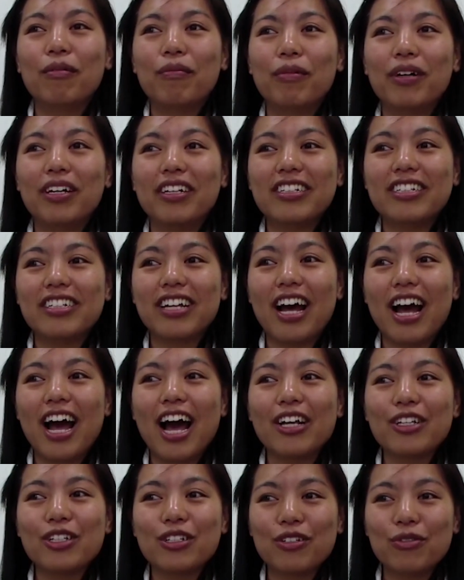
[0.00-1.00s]
but
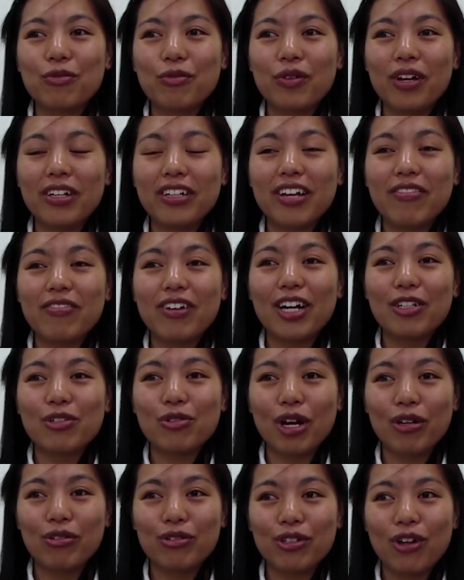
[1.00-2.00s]
whenever I
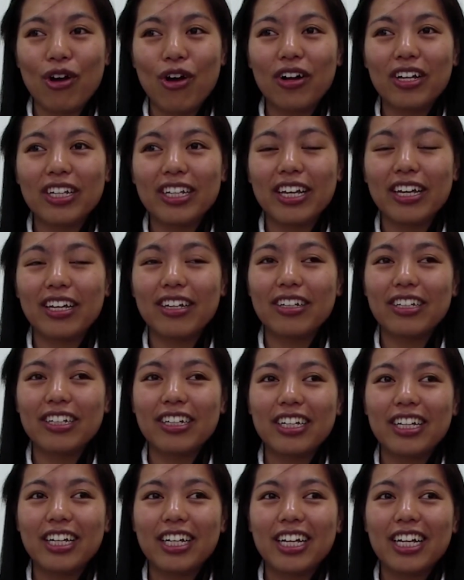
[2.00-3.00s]
try to talk,
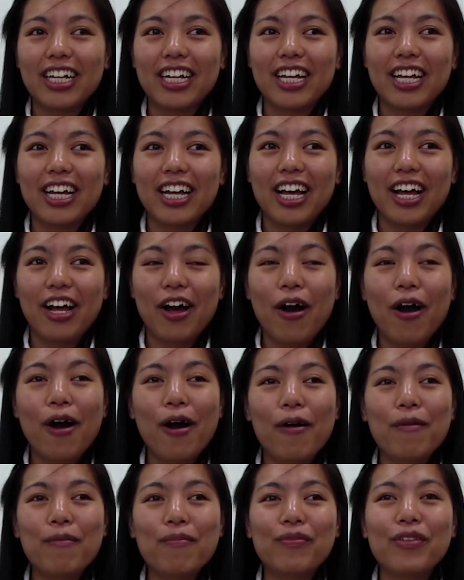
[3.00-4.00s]
they
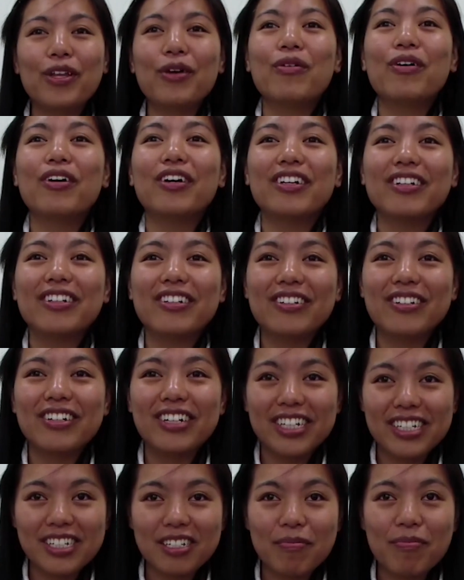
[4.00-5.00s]
will
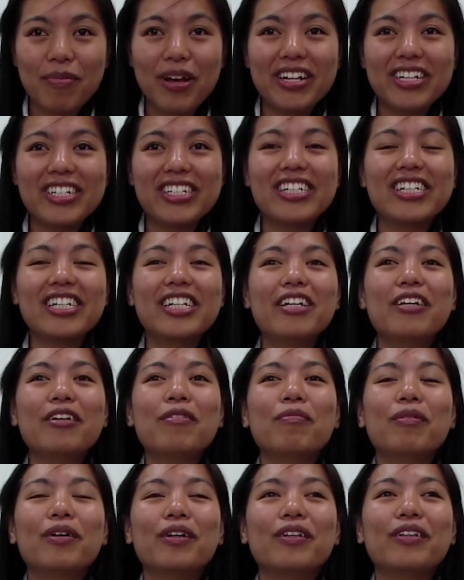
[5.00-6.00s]
listen
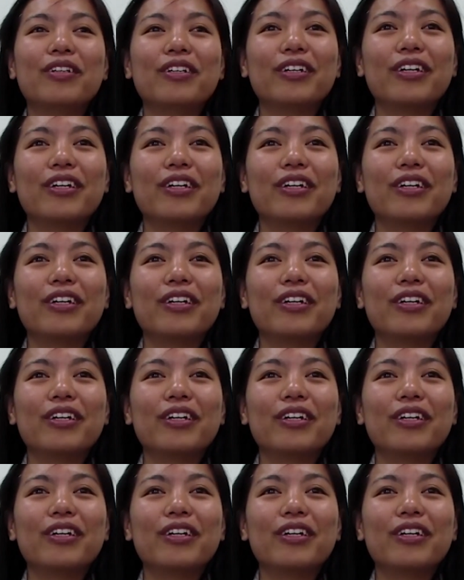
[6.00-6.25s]
patiently, but